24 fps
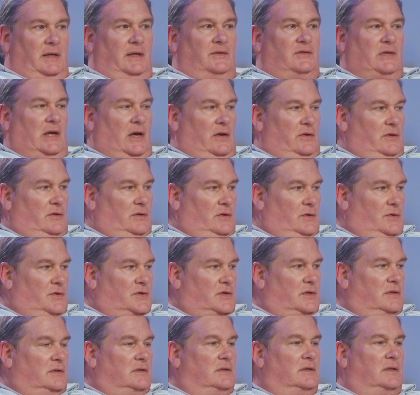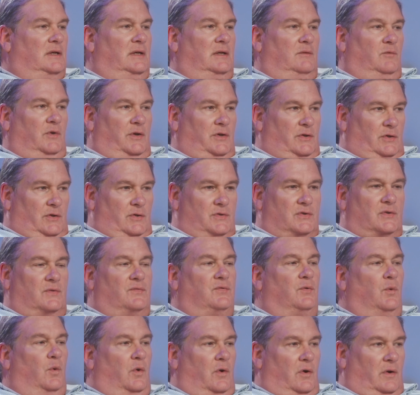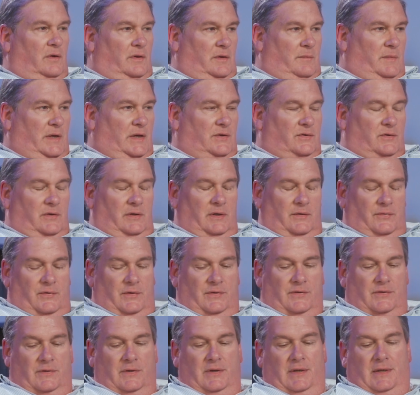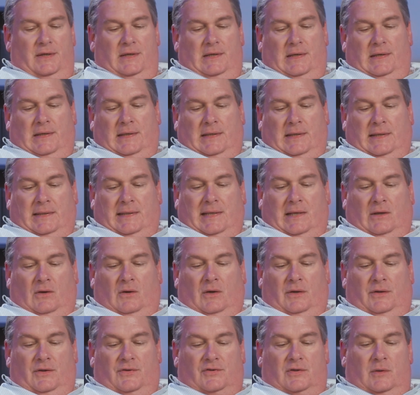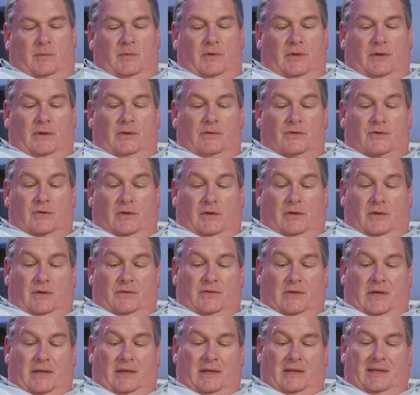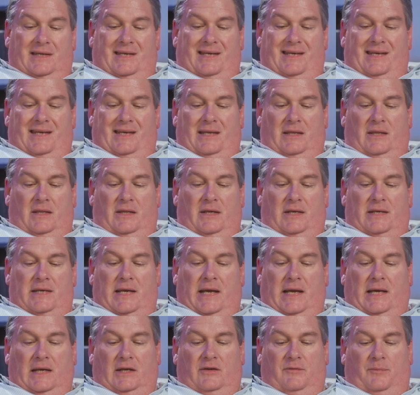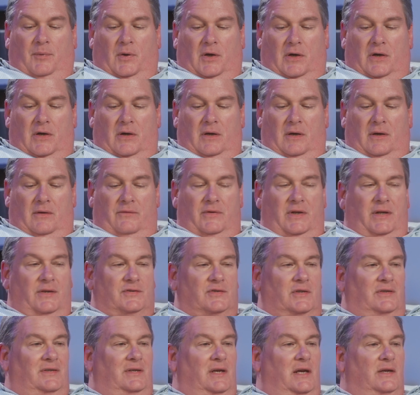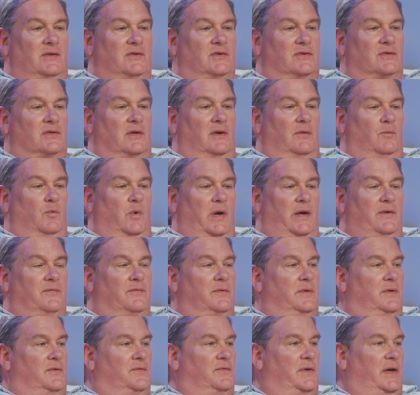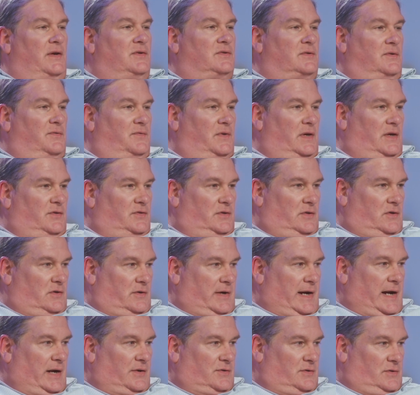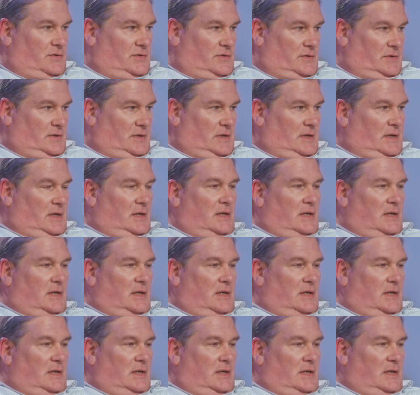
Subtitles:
It's how you use it and what you use it for that makes the difference. Now, on to some of the concerns. I think the negative part of it is it takes us away from the face-to-face interactions.